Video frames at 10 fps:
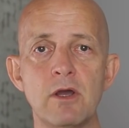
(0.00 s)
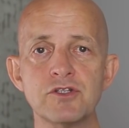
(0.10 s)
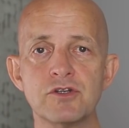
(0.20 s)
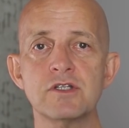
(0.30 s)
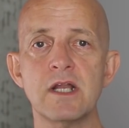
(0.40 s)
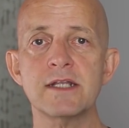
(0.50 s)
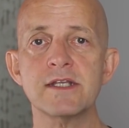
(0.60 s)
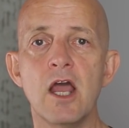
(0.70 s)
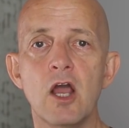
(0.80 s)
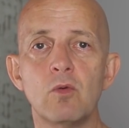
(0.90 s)
most cruise lines
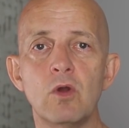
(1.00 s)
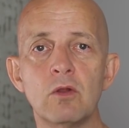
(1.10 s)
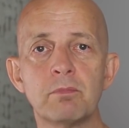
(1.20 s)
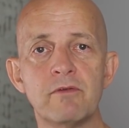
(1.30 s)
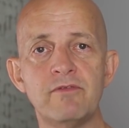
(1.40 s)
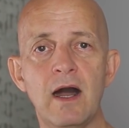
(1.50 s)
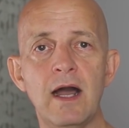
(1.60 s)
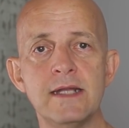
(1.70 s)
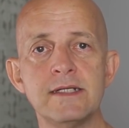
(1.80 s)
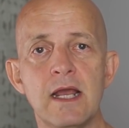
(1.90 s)
will
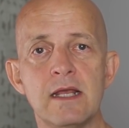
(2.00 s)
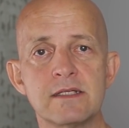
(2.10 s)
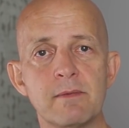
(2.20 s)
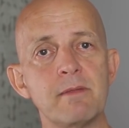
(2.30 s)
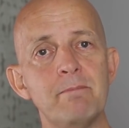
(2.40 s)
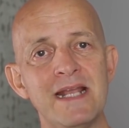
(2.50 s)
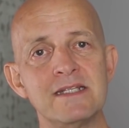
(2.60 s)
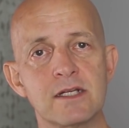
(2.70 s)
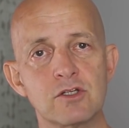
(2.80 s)
provide some of the basic